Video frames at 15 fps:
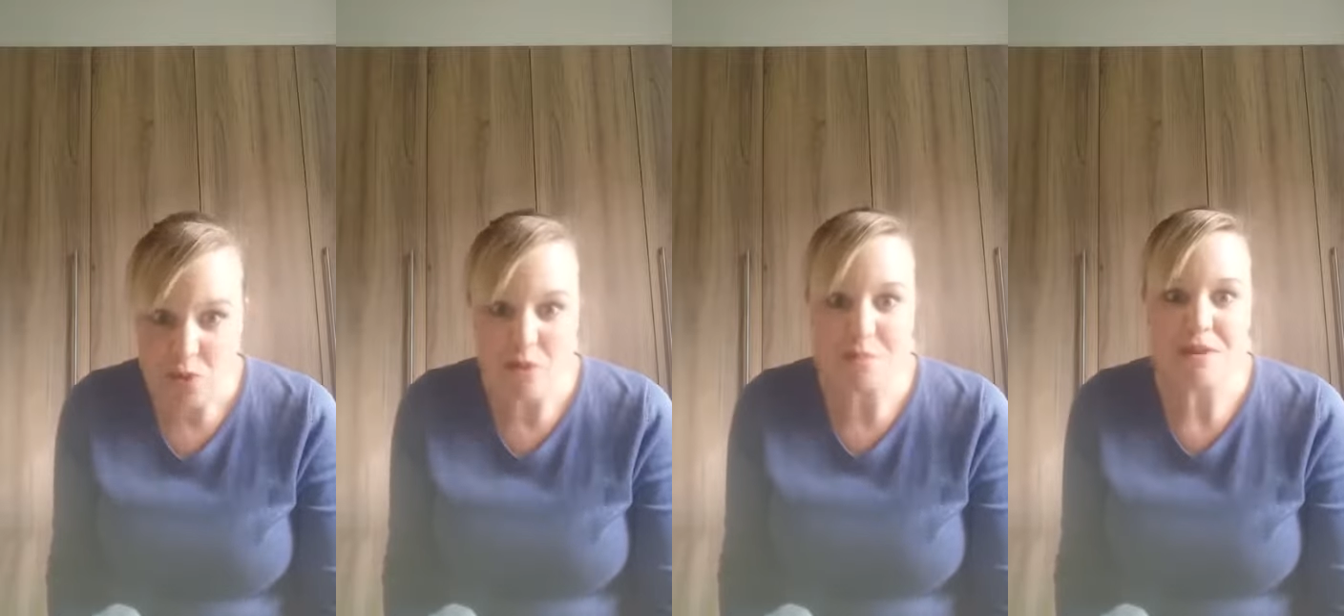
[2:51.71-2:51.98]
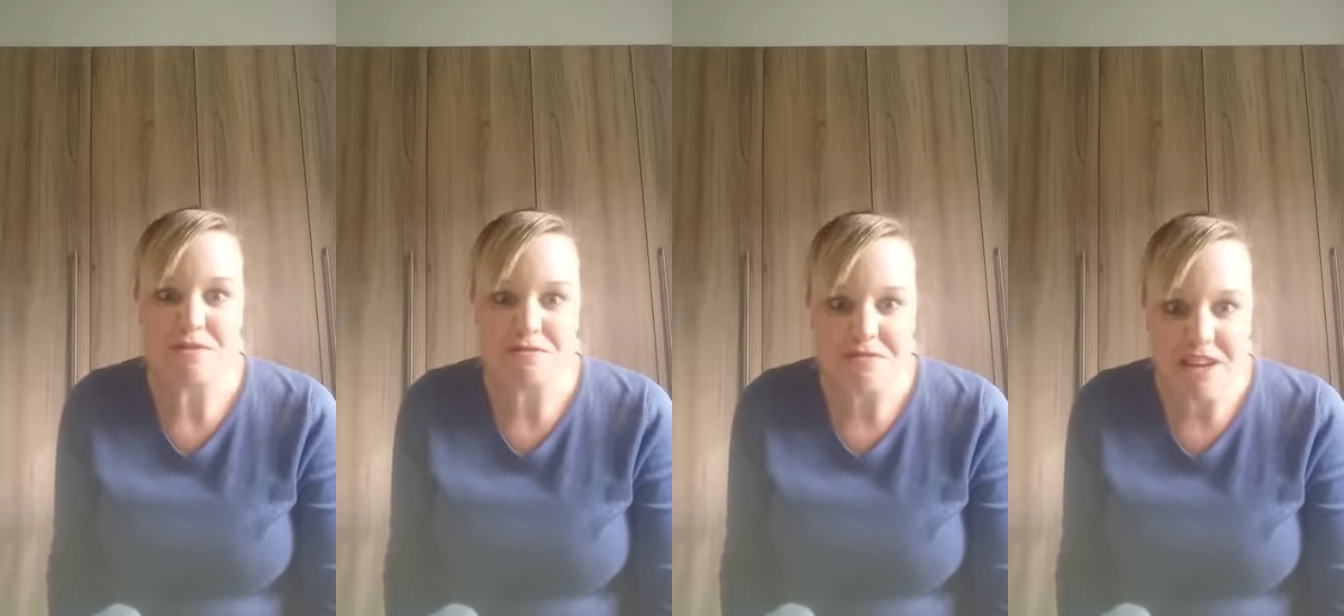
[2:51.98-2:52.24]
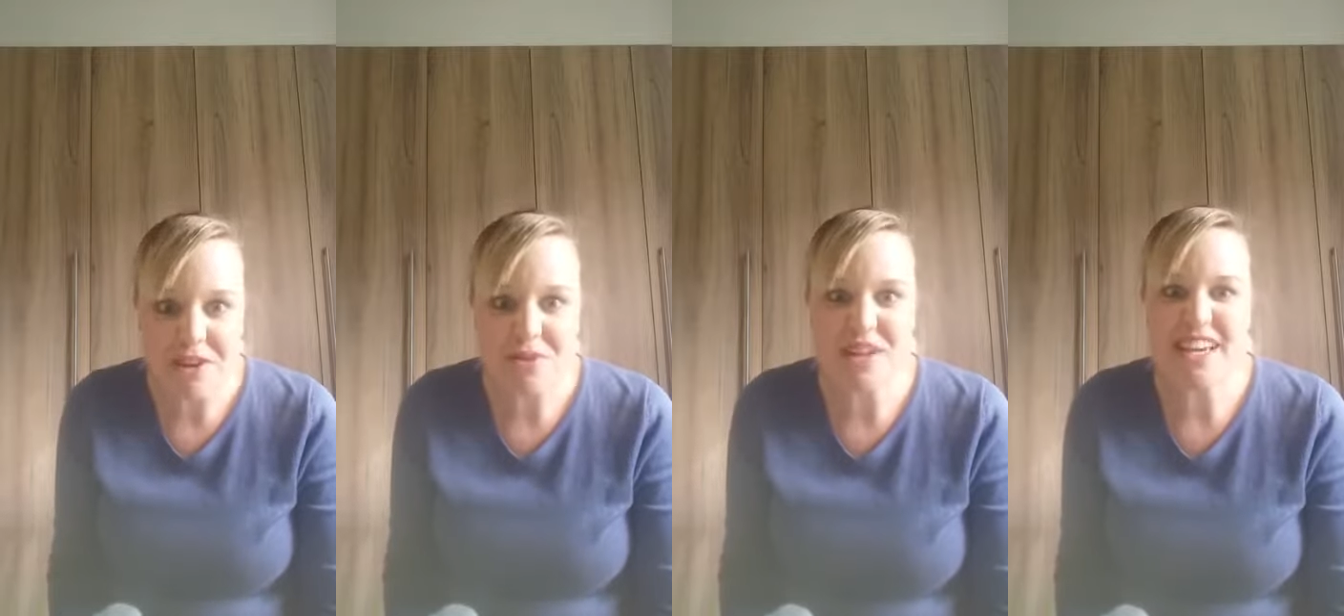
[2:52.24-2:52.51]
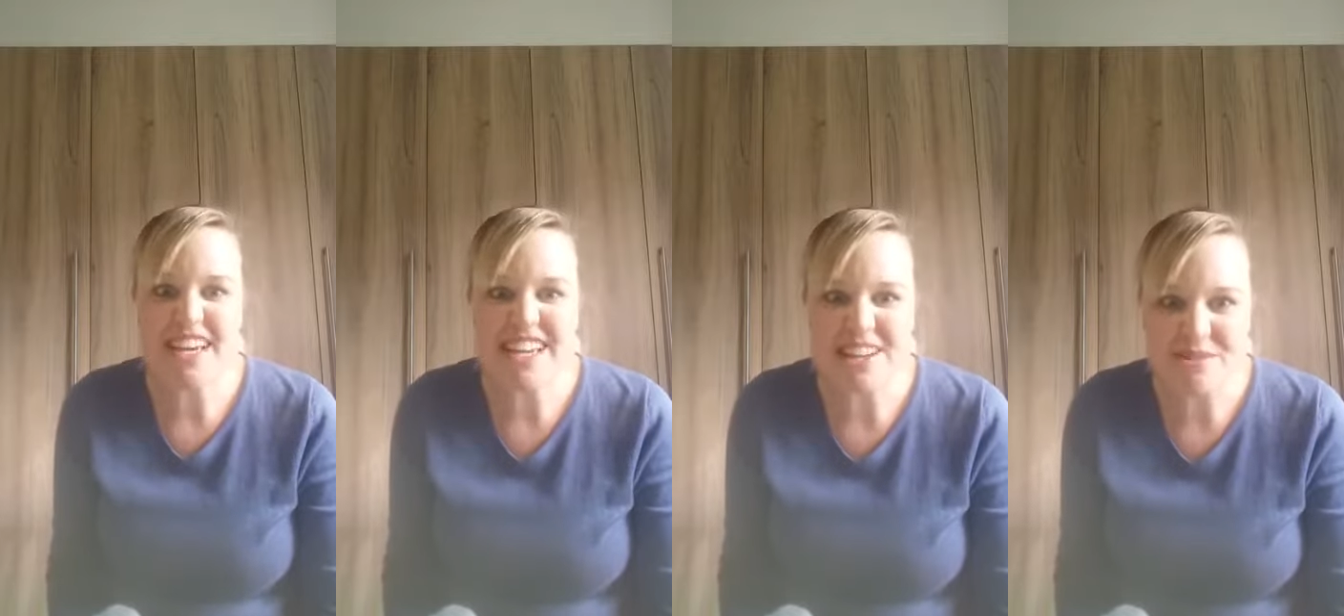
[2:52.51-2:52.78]
would be
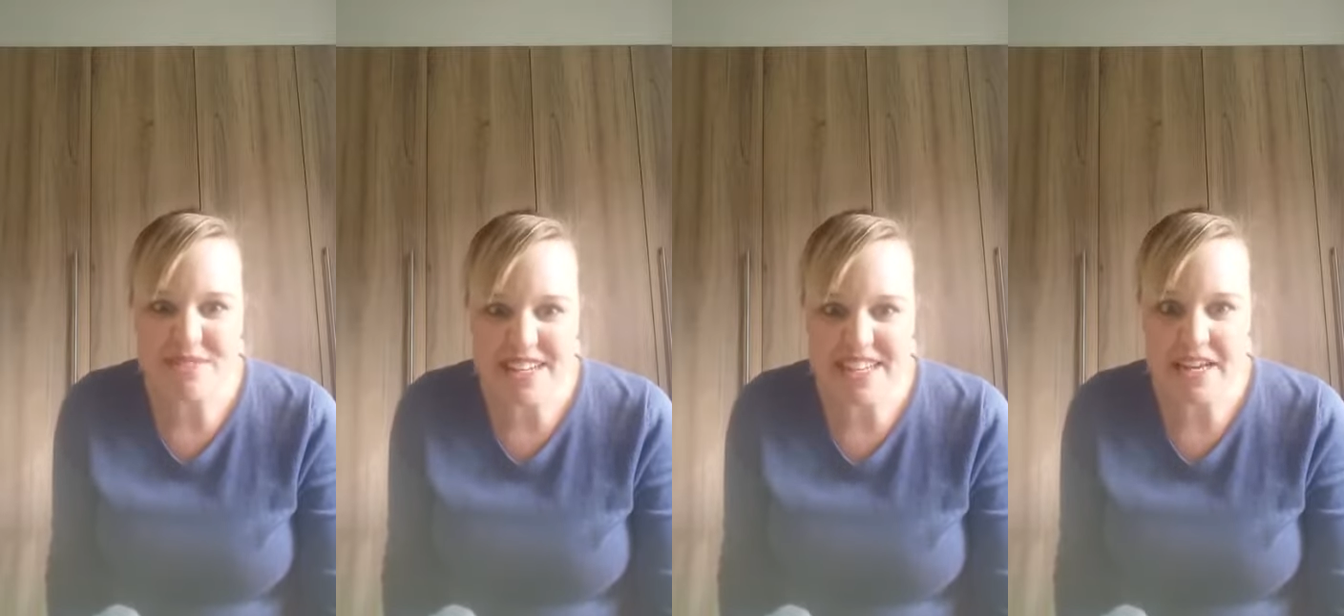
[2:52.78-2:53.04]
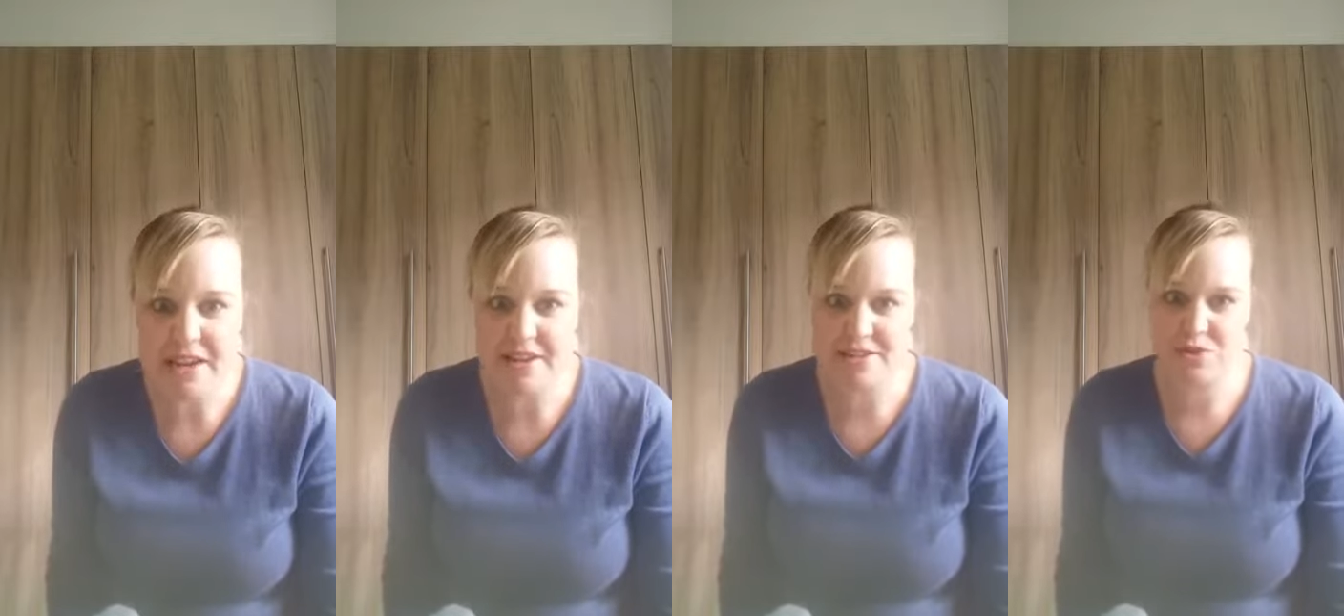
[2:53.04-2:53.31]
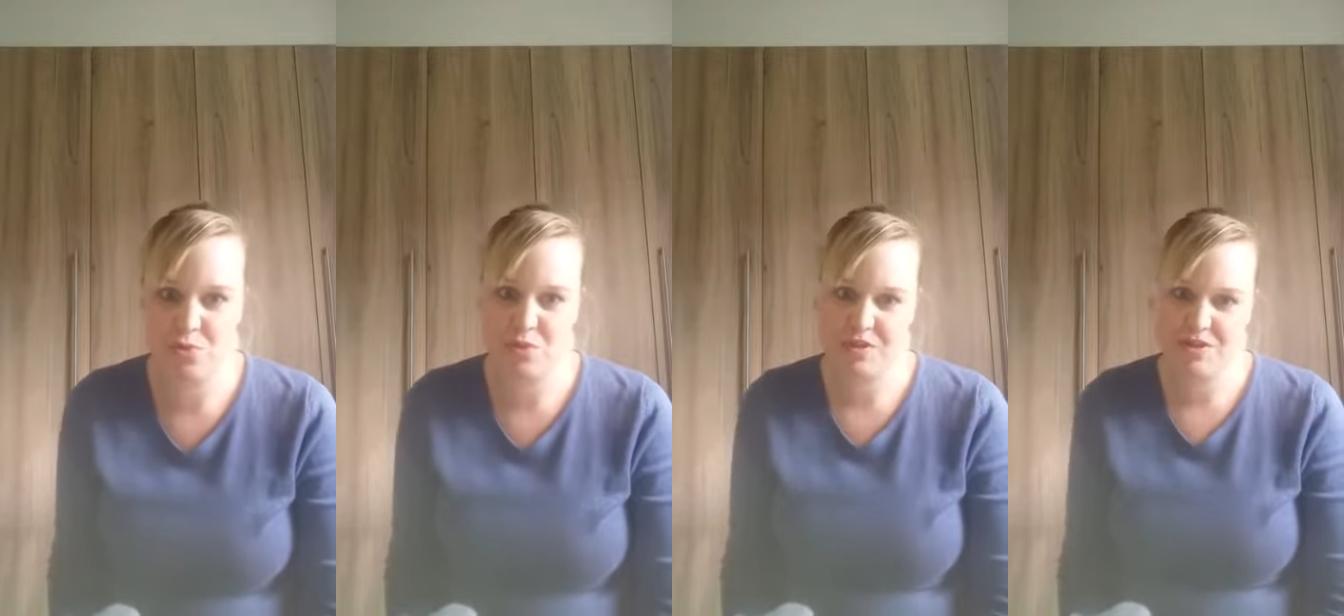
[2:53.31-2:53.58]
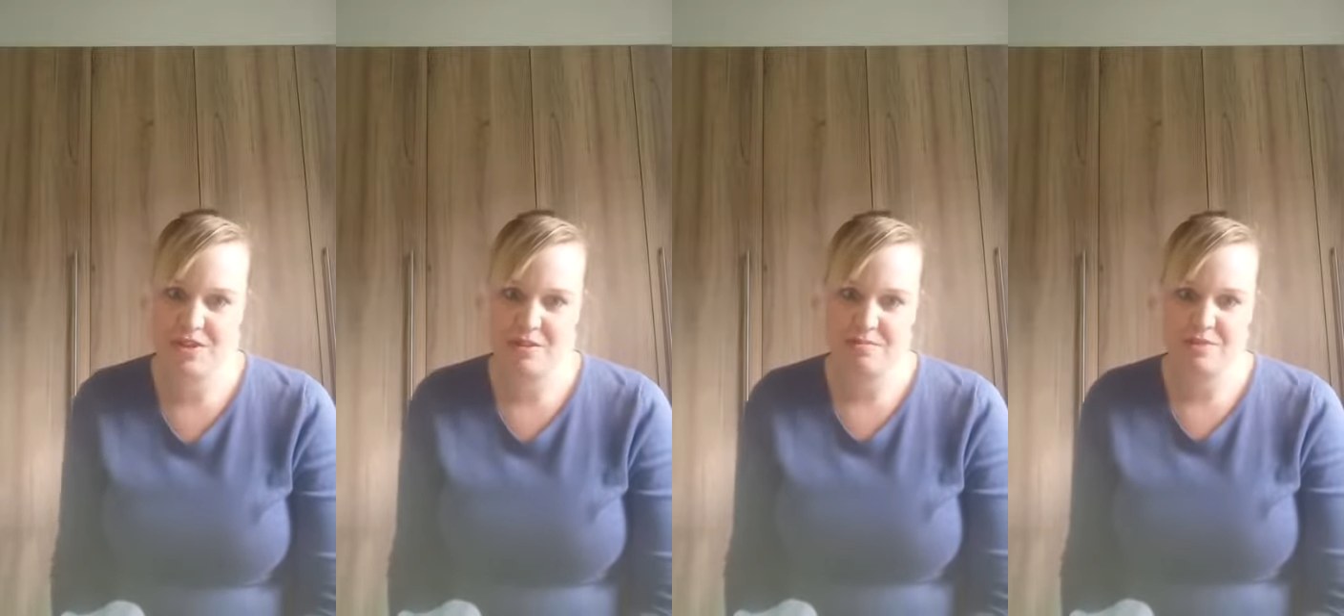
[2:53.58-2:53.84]
very irritated
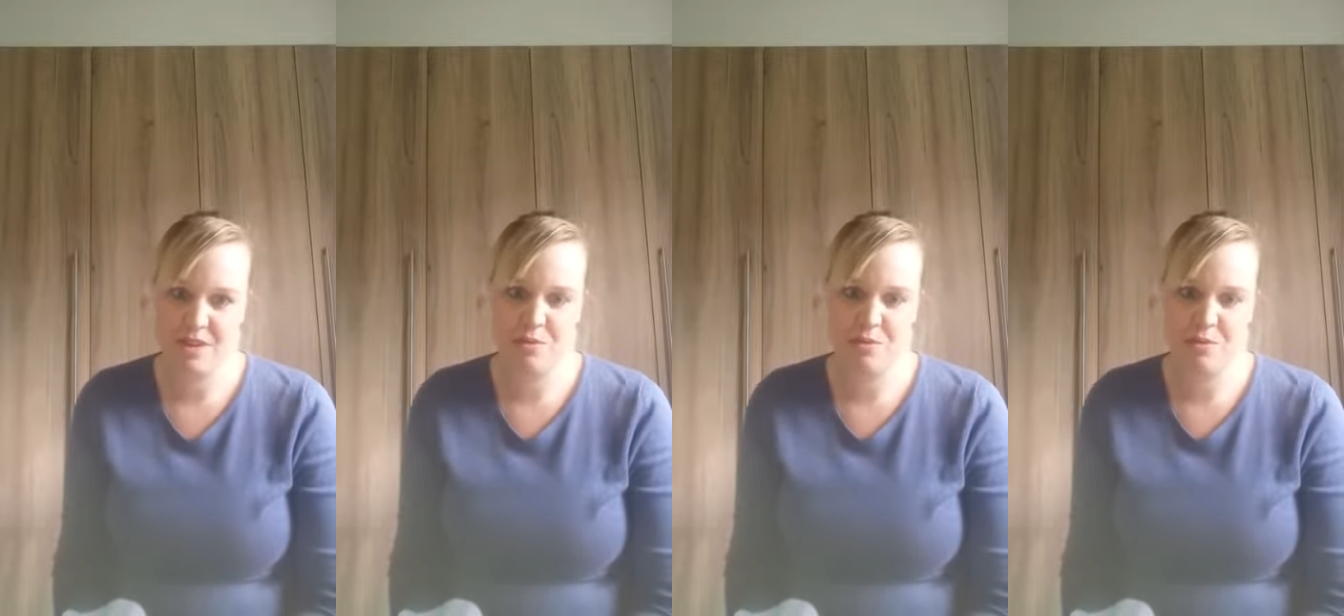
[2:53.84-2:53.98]
with him.